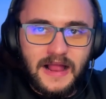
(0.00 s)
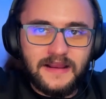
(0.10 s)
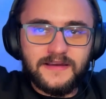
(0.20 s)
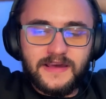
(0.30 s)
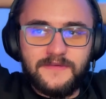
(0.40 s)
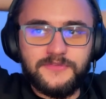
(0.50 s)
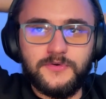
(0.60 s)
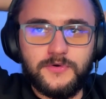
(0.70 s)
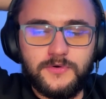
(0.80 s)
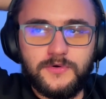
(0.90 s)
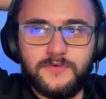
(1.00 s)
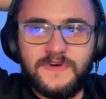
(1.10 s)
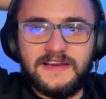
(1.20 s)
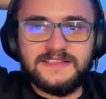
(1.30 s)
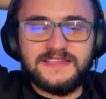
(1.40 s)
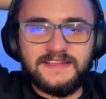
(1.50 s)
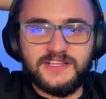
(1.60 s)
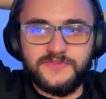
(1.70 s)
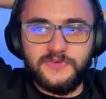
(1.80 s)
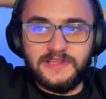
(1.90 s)
I'm gonna have to find a
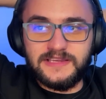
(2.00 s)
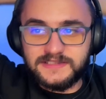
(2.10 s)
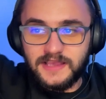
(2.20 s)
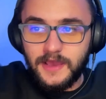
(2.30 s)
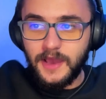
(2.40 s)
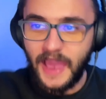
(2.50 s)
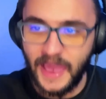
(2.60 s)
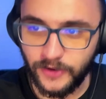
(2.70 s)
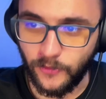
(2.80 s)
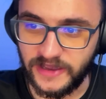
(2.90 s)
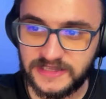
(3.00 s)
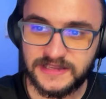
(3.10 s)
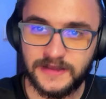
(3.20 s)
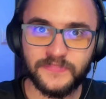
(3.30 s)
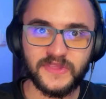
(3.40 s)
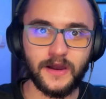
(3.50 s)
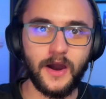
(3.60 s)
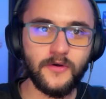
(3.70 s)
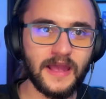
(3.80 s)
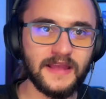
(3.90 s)
strategy for this. Anyways.
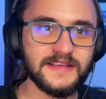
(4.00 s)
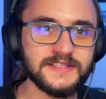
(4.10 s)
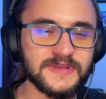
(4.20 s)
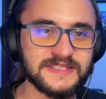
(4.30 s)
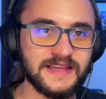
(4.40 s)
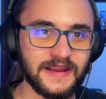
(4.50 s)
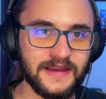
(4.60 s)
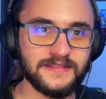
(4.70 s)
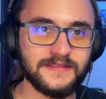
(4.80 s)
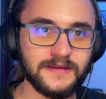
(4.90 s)
Okay, this was great.